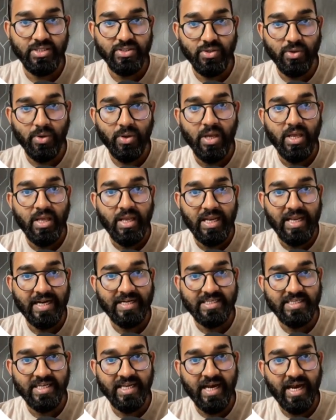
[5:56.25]
So
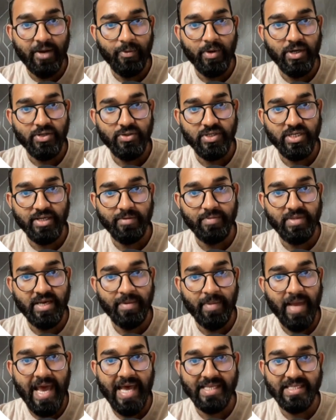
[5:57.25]
let's say I want to keep
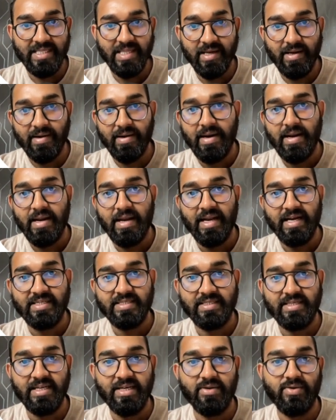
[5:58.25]
them as there.
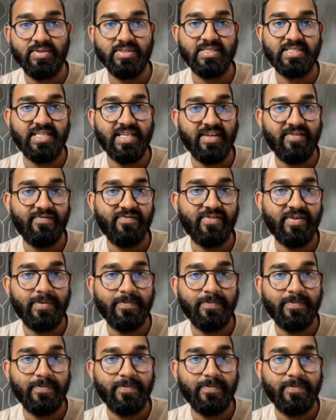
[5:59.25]
Let's click on save.